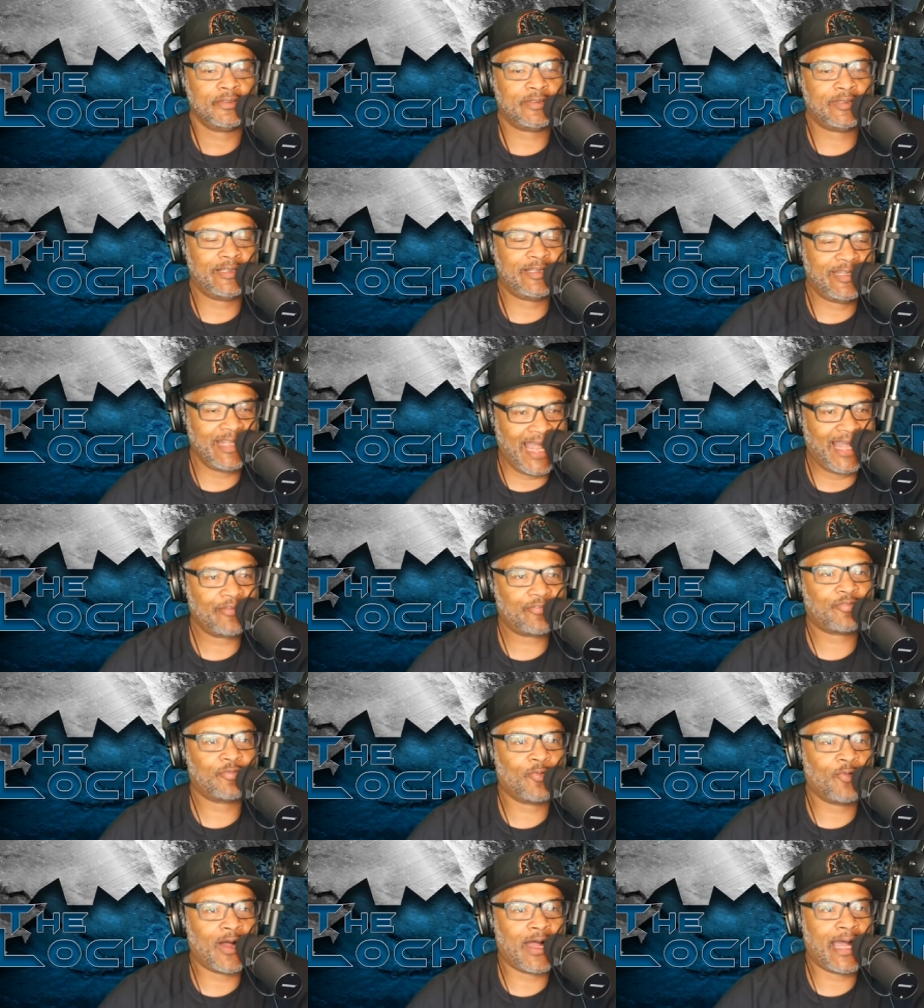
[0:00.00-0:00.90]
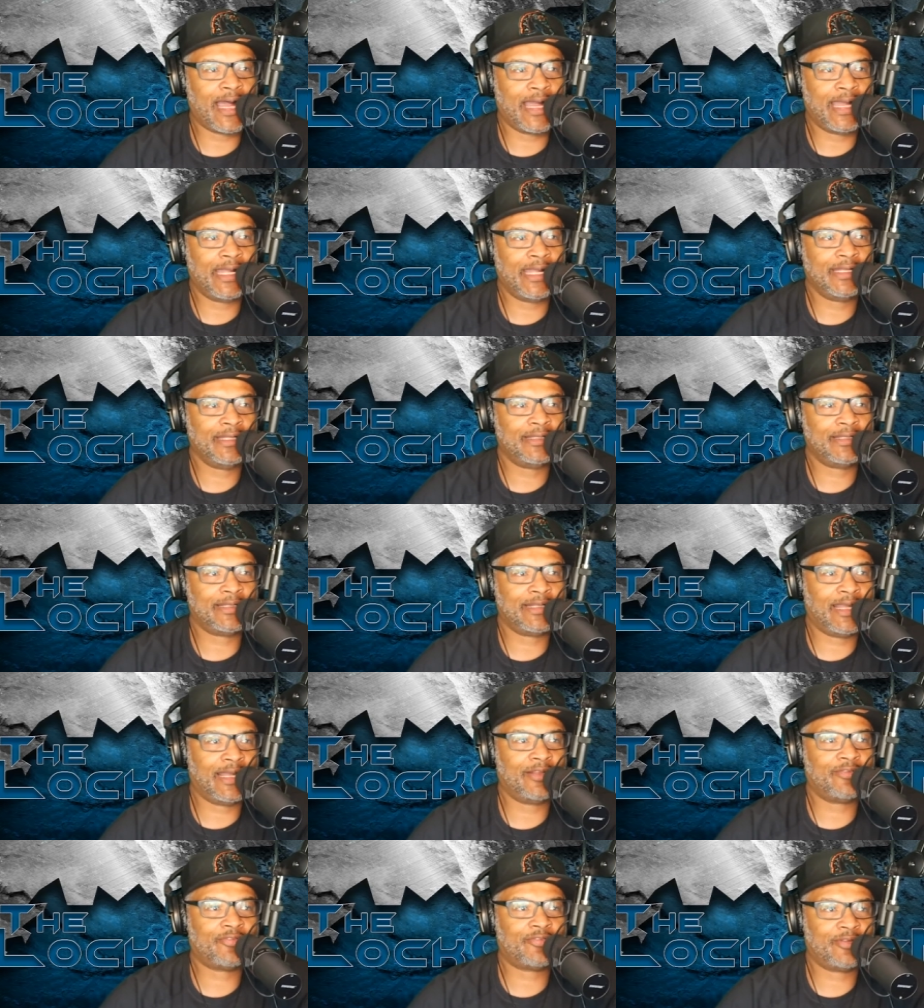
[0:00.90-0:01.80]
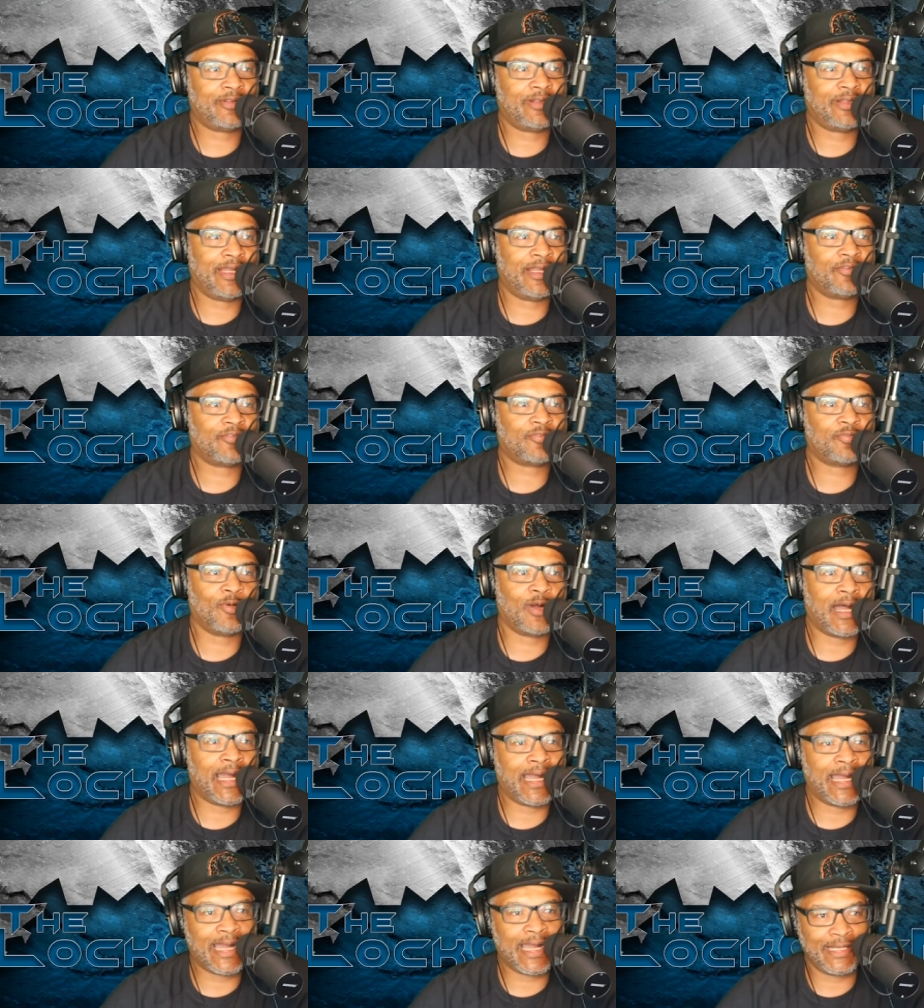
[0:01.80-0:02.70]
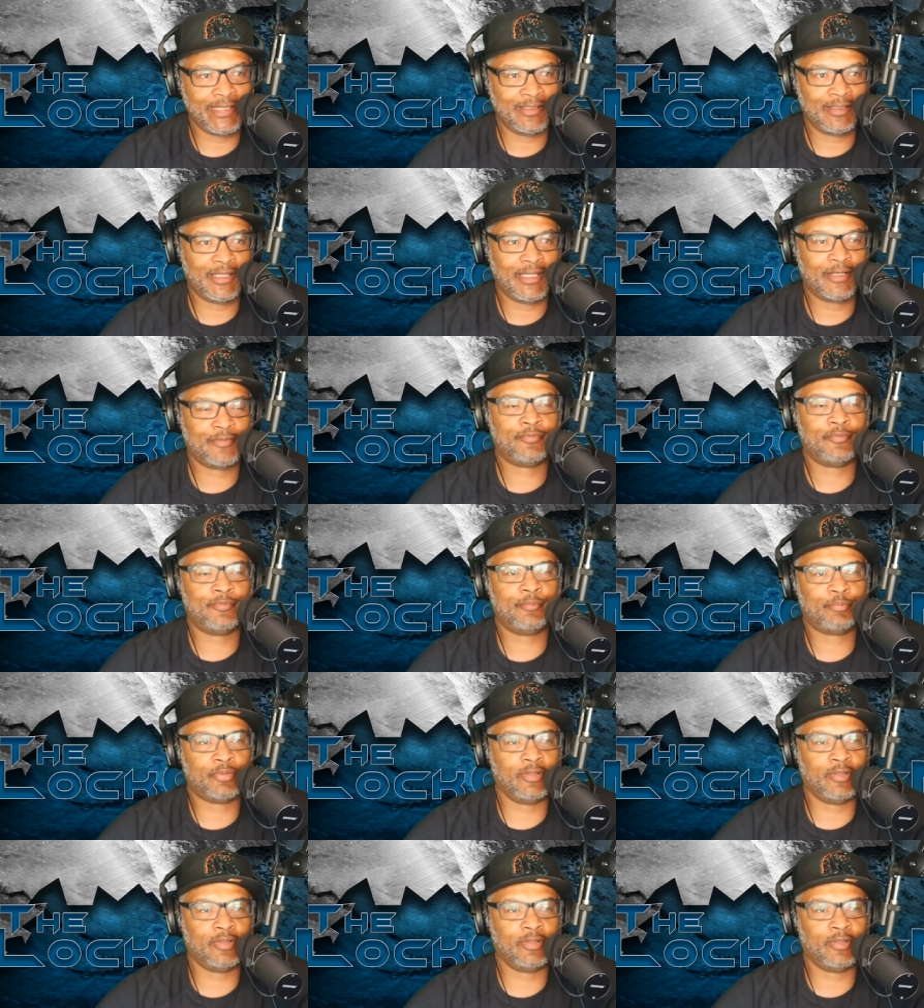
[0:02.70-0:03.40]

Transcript: that's why that's that's why I left.